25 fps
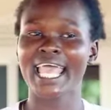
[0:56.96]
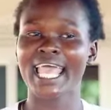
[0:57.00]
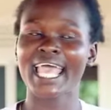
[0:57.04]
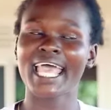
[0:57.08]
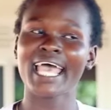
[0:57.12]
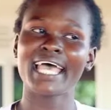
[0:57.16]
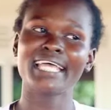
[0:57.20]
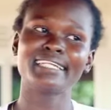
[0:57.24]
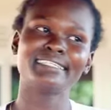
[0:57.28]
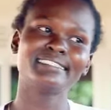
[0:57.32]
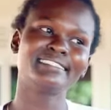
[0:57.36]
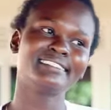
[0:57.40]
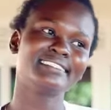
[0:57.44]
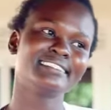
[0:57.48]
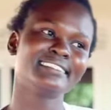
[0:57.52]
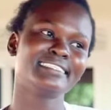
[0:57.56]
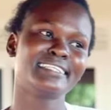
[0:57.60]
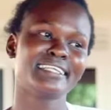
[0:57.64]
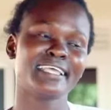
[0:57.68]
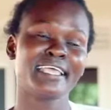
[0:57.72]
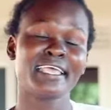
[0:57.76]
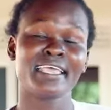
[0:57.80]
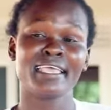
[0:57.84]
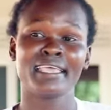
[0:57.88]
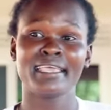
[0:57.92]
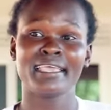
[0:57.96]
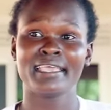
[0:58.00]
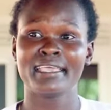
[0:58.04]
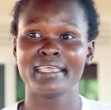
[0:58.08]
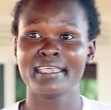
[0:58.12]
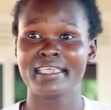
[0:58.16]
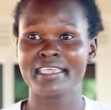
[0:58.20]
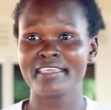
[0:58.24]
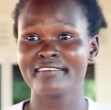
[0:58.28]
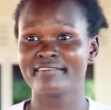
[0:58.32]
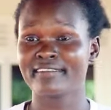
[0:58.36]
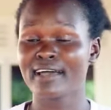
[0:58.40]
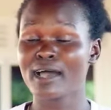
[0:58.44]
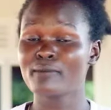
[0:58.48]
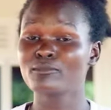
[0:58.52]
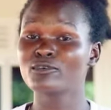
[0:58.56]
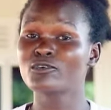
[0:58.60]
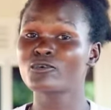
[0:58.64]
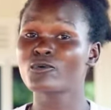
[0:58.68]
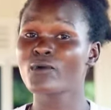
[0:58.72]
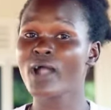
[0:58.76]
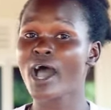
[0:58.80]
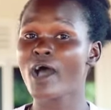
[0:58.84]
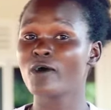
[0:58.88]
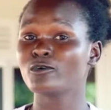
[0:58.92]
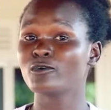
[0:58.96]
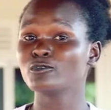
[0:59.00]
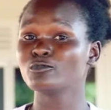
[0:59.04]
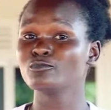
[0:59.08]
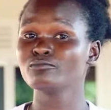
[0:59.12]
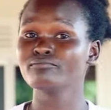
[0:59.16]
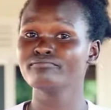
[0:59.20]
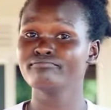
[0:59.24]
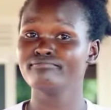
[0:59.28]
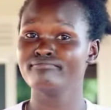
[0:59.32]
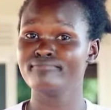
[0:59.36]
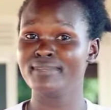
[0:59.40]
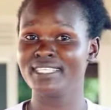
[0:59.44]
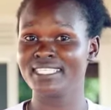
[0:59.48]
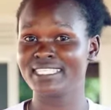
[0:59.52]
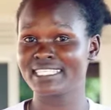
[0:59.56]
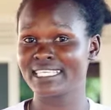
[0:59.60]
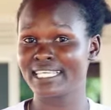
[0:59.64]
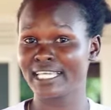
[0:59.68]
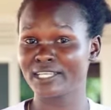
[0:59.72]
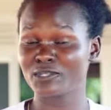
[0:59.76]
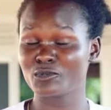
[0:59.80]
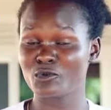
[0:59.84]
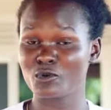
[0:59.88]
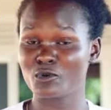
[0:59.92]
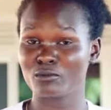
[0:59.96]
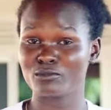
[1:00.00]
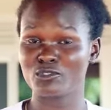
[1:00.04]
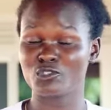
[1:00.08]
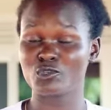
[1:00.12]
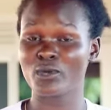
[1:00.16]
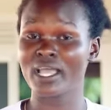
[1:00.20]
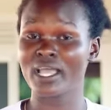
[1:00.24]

And if I'm crowned Miss Kitgum